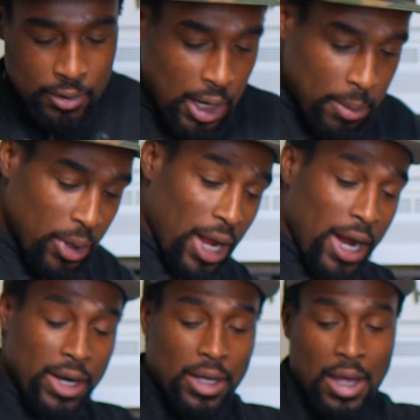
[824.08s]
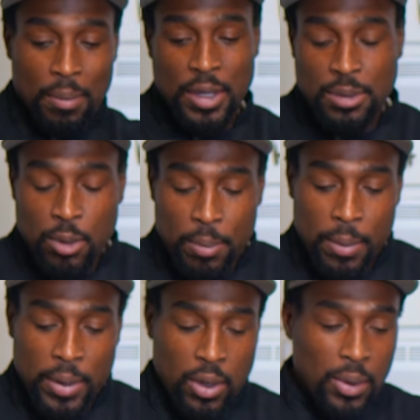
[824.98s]
I'm going to add a piece more
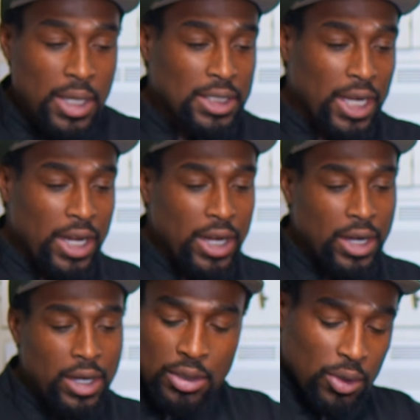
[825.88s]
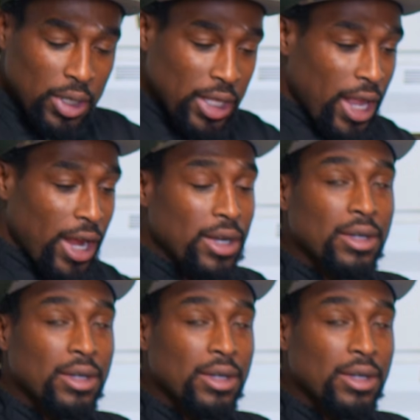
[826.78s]
paper towel inside here so it can